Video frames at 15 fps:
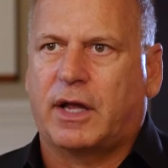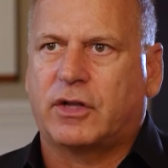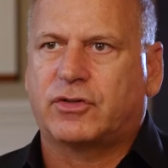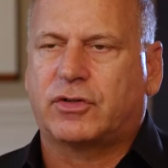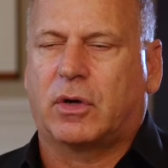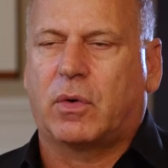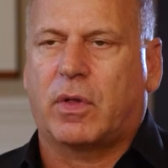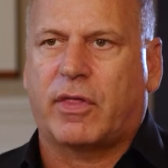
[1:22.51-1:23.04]

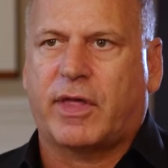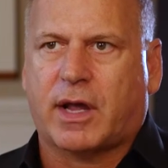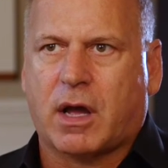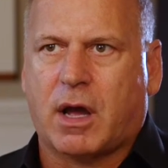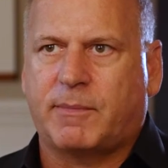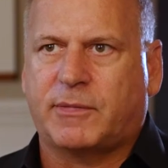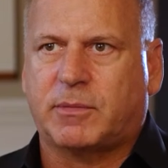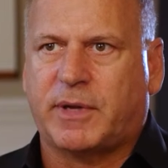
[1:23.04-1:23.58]
And so they
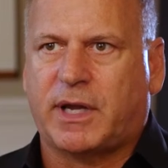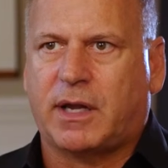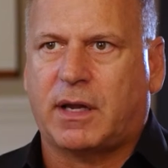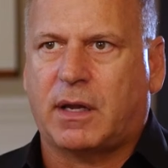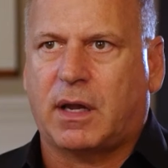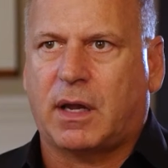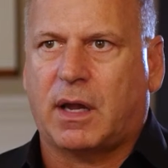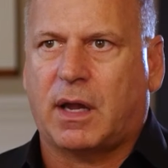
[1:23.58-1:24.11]
come to
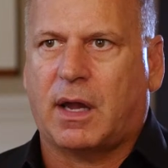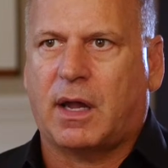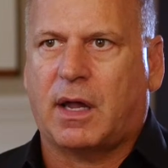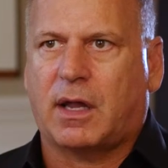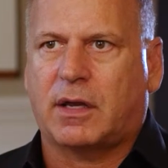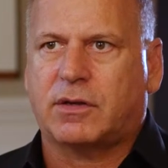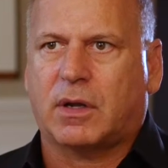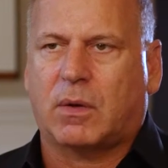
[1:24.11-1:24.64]
me,
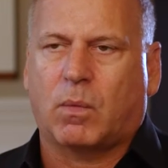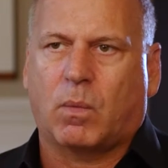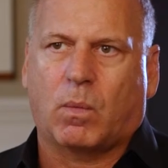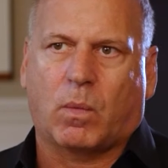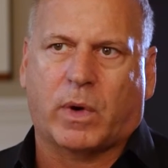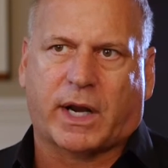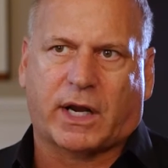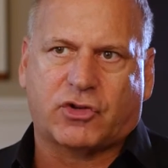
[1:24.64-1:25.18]
and
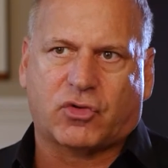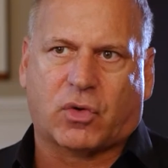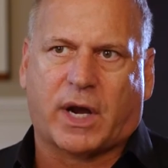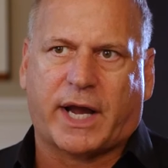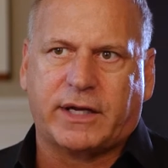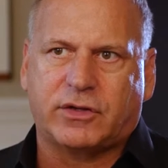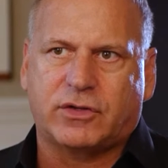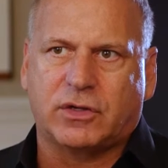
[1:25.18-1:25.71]
what I
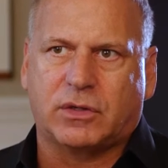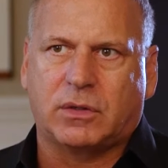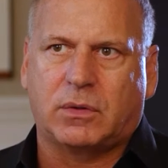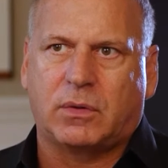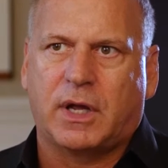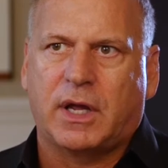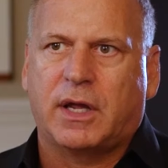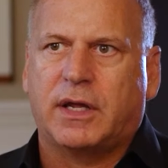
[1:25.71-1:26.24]
try to
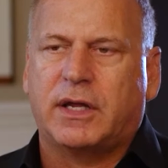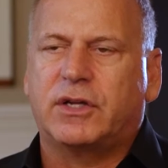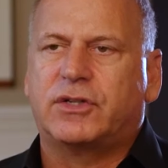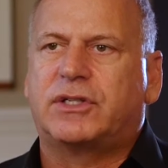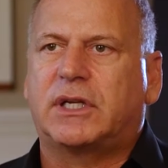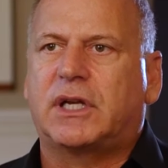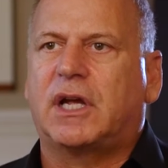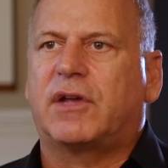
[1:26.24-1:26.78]
do
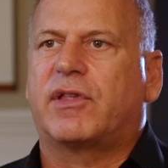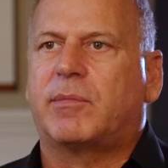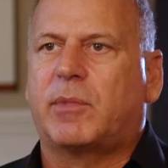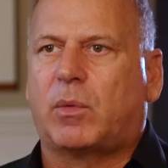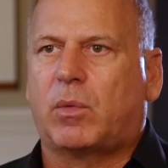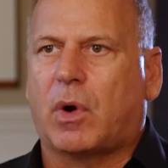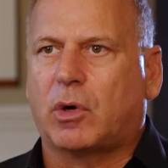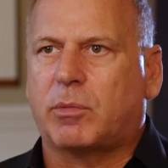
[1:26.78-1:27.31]
is to give
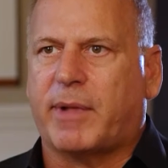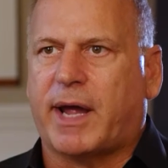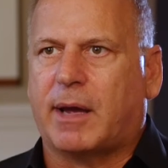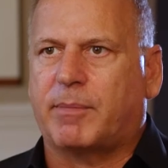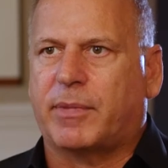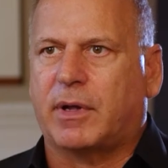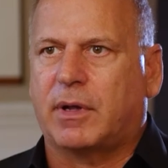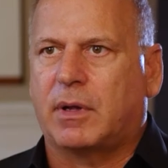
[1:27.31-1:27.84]
them a
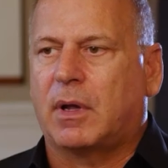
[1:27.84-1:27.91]
roadmap.